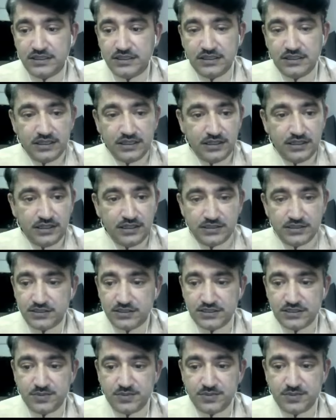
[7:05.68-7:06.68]

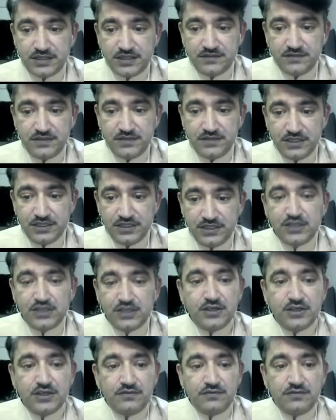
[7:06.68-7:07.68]
indices respectively.
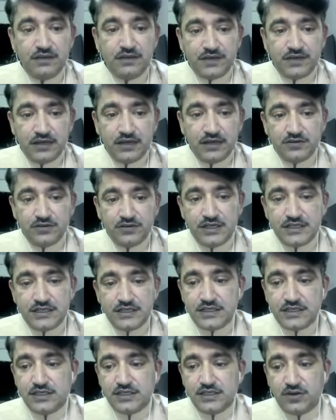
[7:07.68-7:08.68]
We have
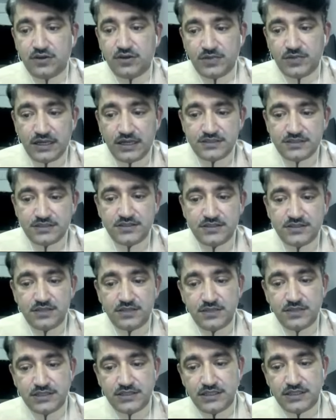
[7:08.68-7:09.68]
calculated the normalized
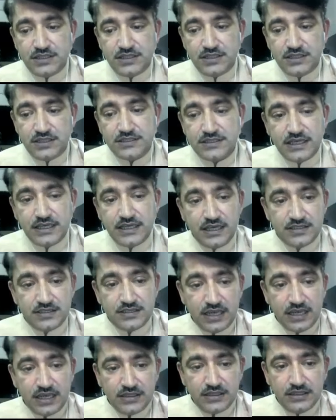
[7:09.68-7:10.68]
steepness index
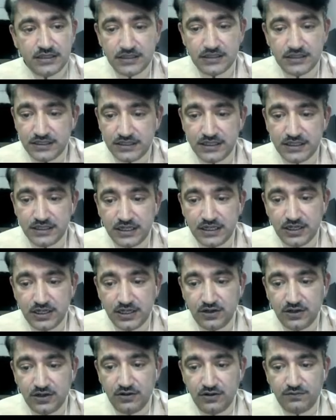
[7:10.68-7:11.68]
KSN
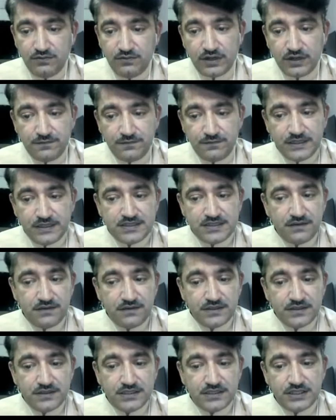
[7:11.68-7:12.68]
for a fixed
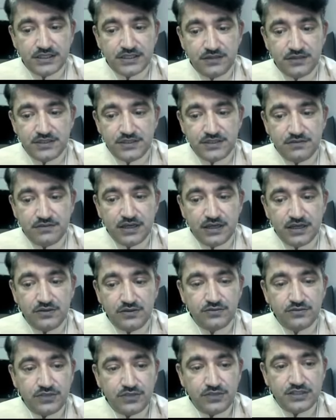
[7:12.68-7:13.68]
reference concavity
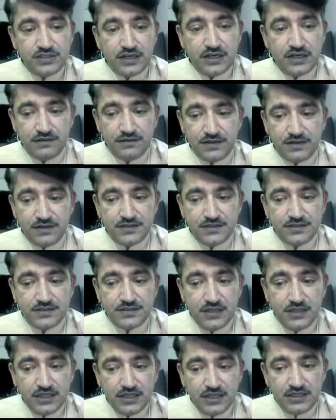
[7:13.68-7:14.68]
value, theta reference.
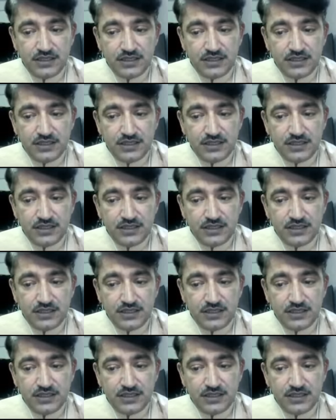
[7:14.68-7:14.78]
The